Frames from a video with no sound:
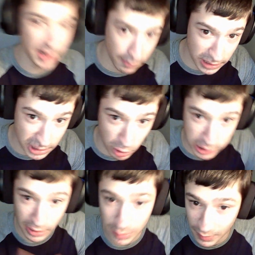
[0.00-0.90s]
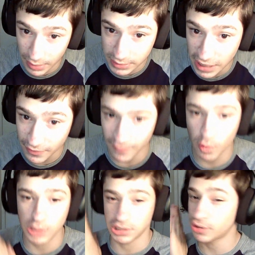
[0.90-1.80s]
Please go try the video yourself, and of
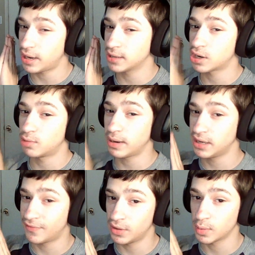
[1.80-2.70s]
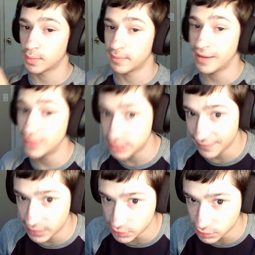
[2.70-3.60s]
course, another end card right here for the one of my videos if you're
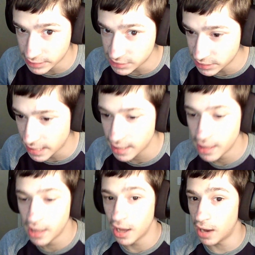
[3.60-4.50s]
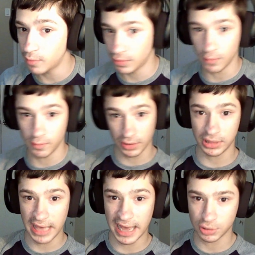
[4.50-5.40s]
interested. Catching that, uh, you know, with
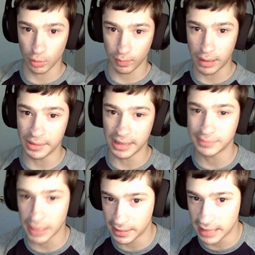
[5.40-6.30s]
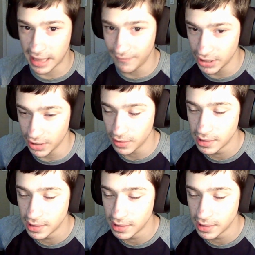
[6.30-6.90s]
the actual probably laptop at that video.